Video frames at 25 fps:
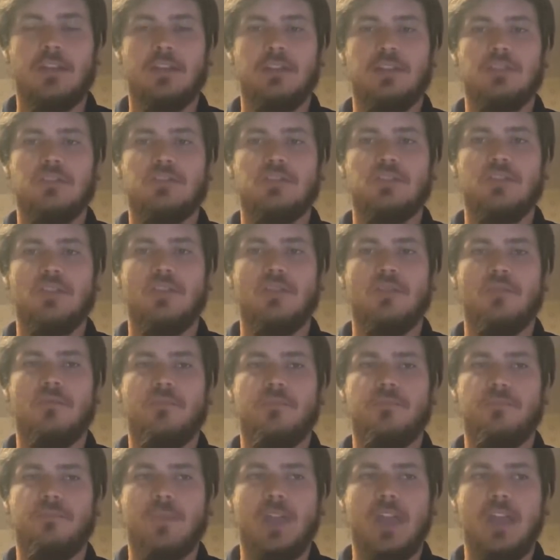And so
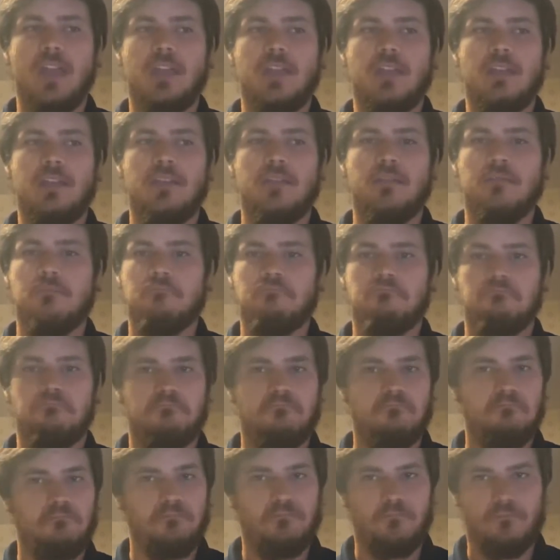they
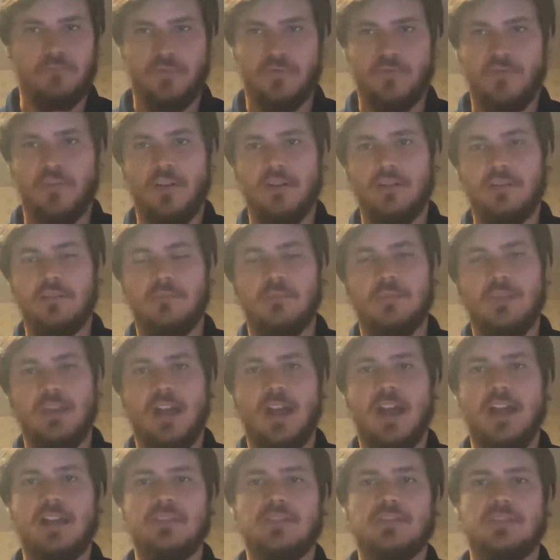preferred to be
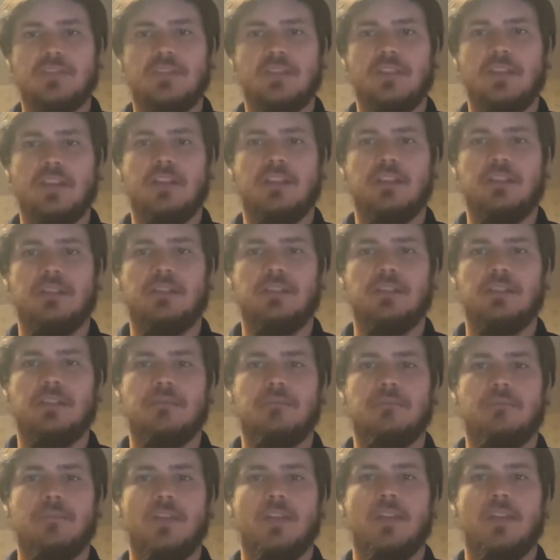isolated, and